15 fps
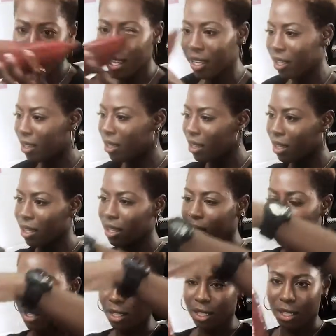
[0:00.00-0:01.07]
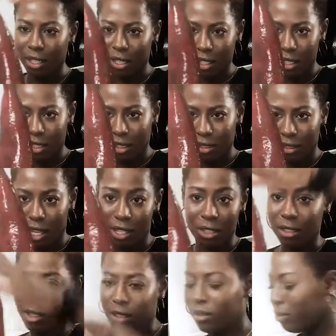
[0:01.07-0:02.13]
like, I
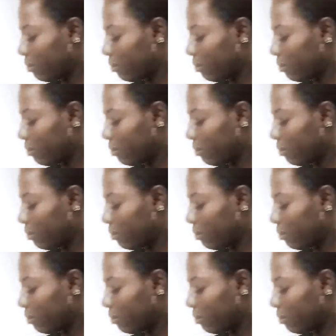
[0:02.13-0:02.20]
don't know.